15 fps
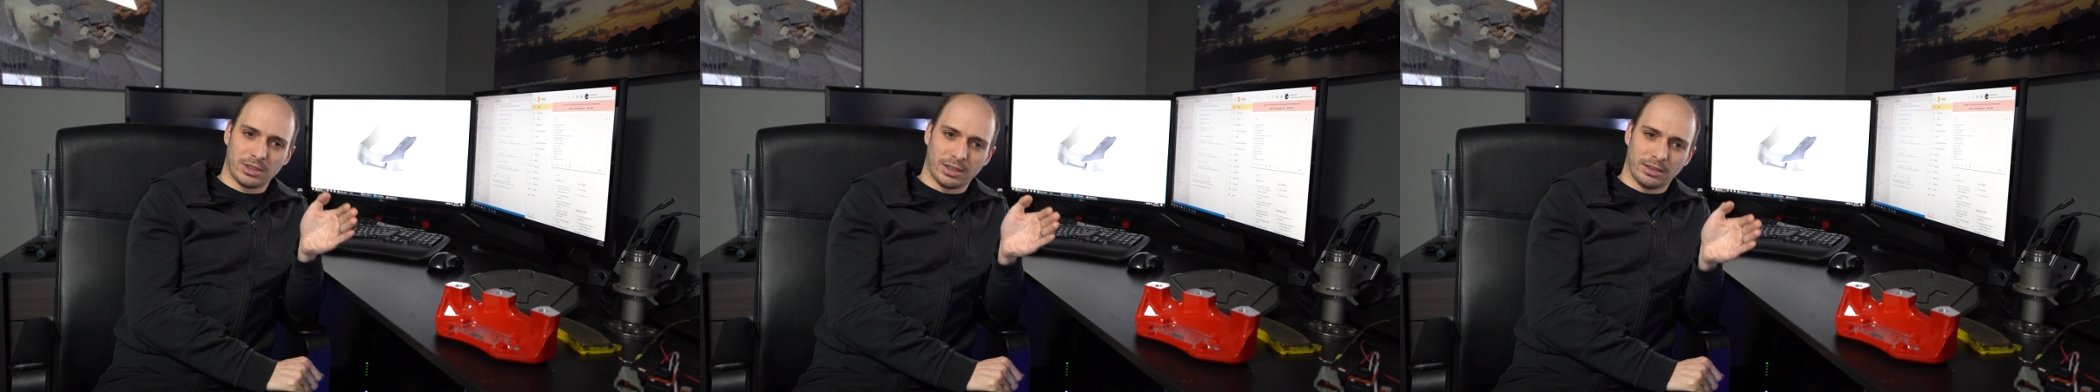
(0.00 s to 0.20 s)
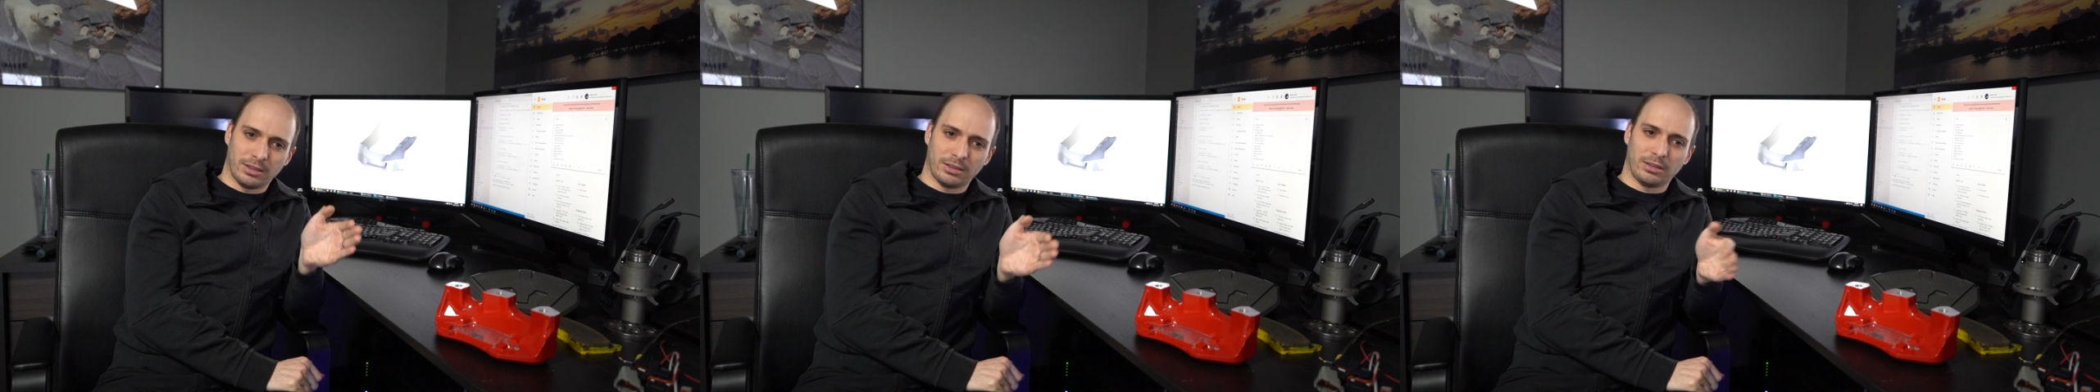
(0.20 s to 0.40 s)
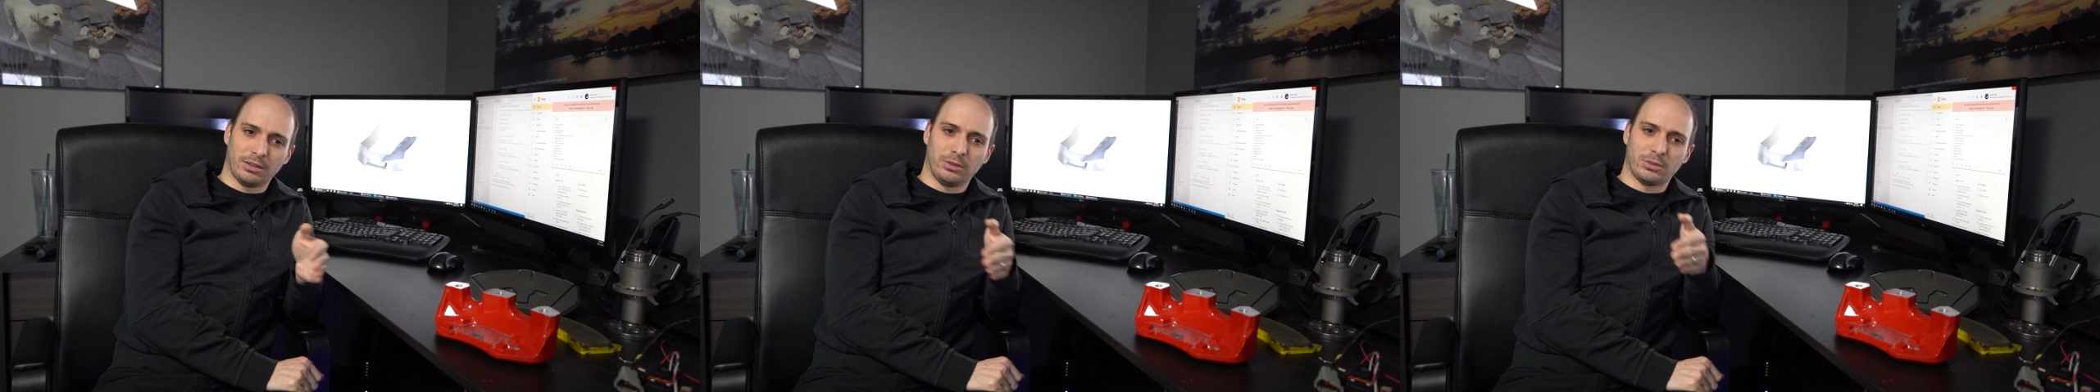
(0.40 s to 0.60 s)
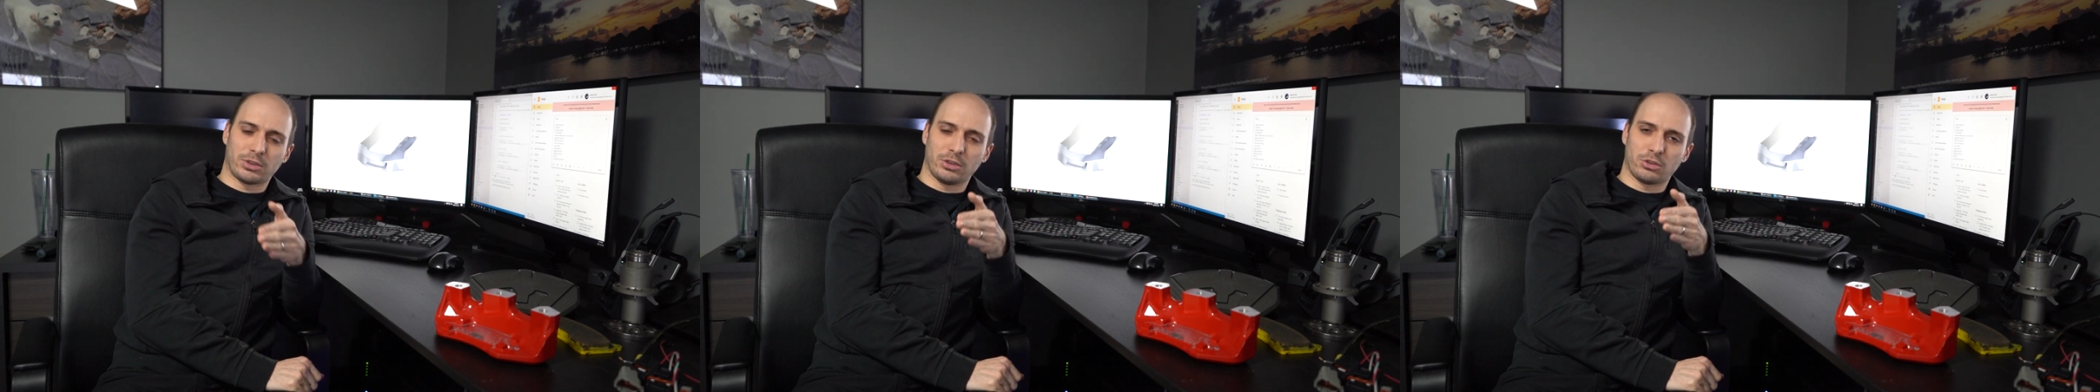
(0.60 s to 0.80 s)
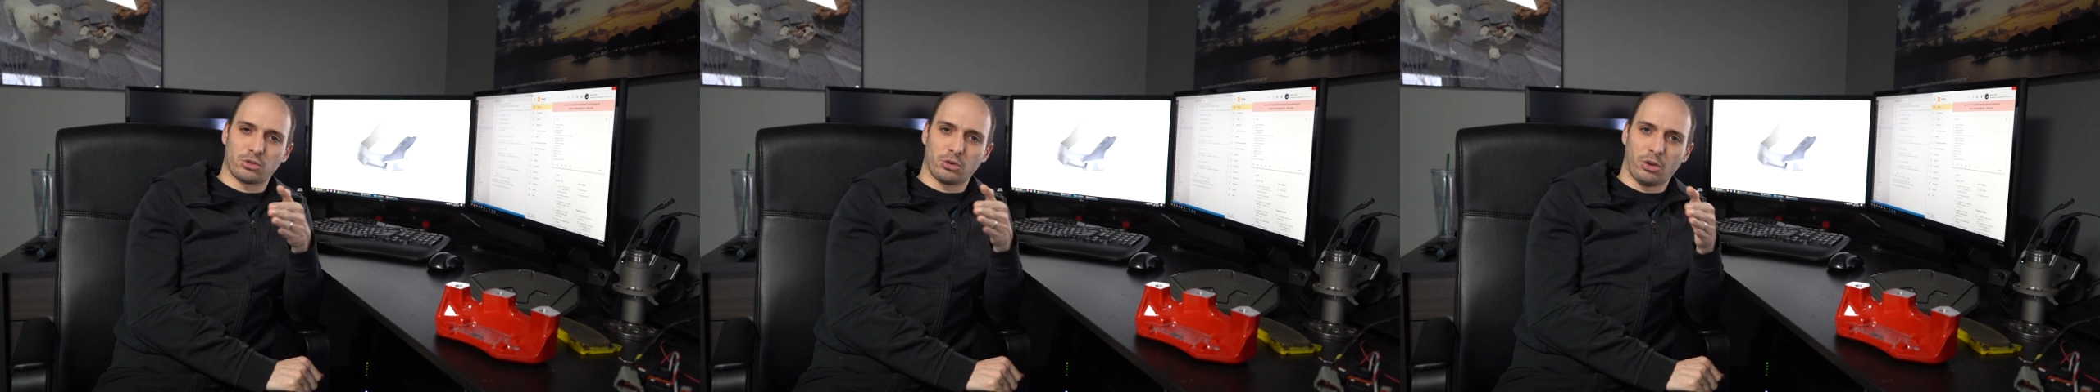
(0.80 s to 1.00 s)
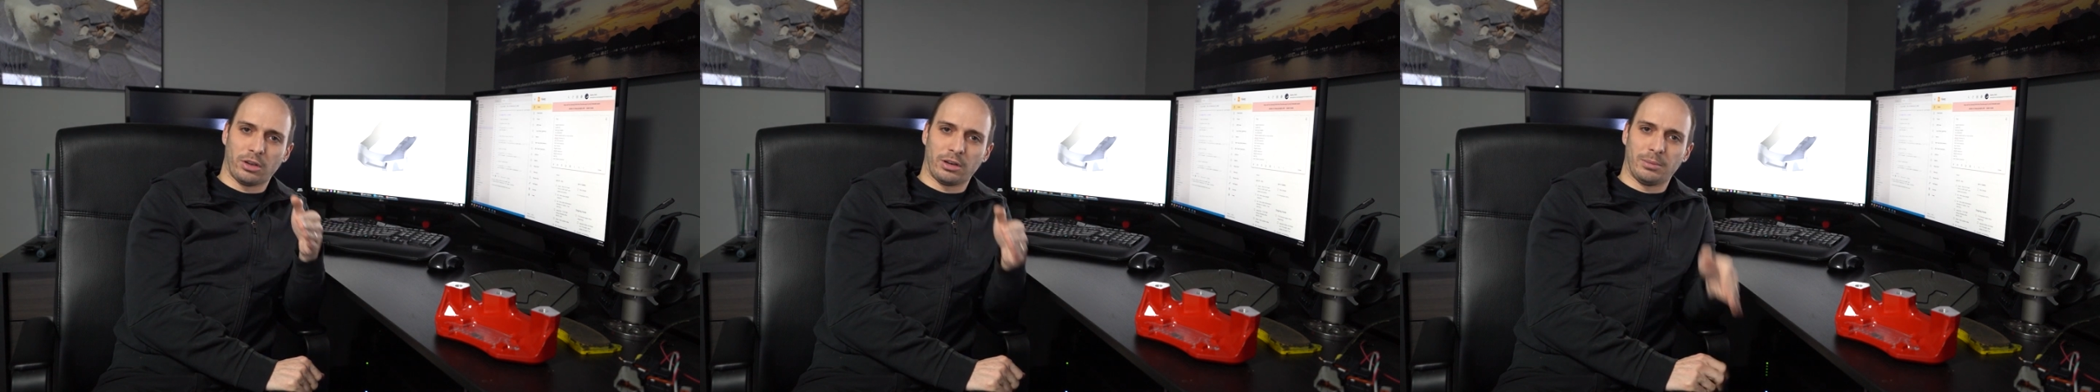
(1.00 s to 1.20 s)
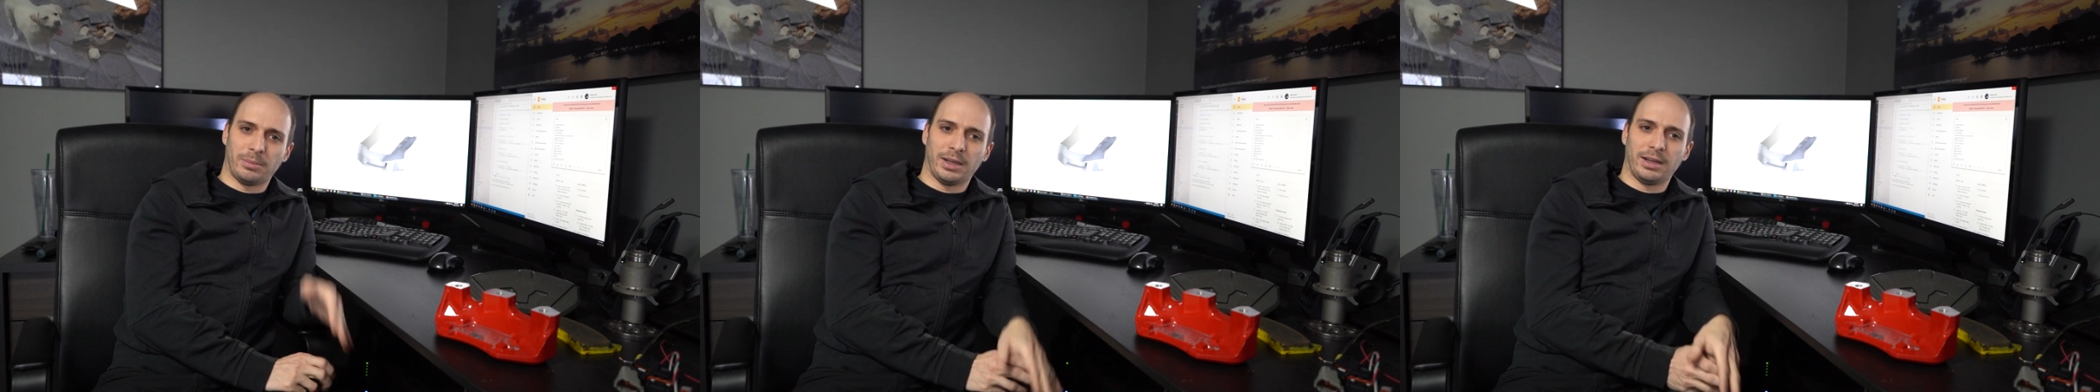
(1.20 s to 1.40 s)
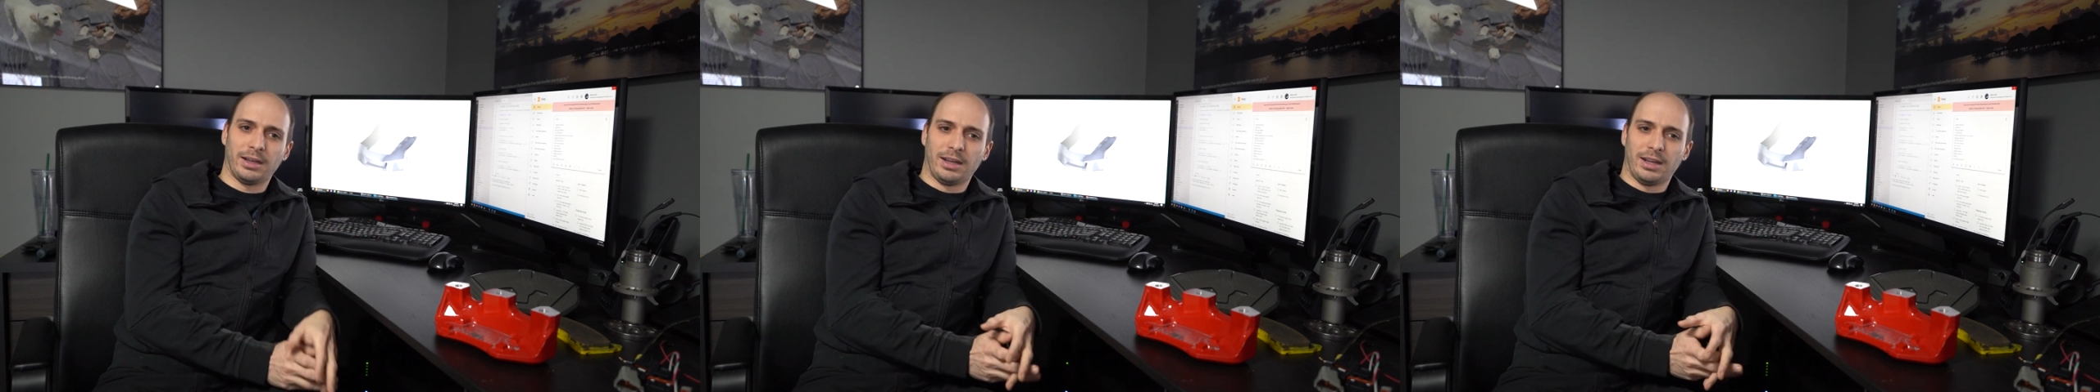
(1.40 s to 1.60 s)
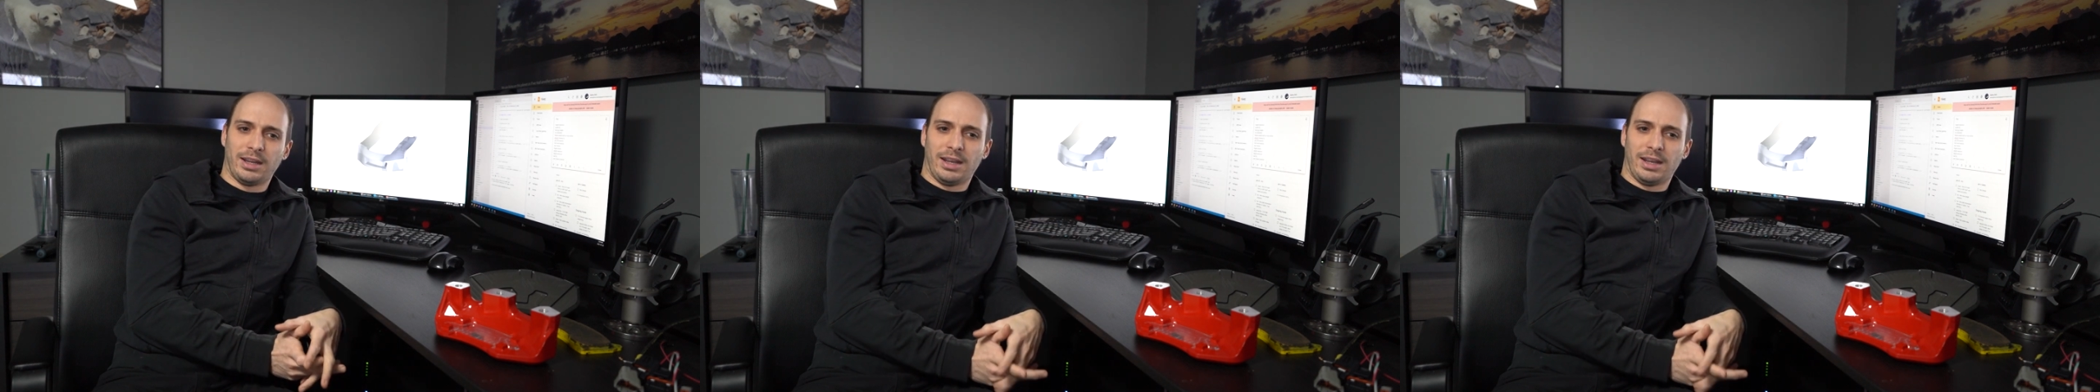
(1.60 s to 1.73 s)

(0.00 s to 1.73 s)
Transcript: and lose control a little bit.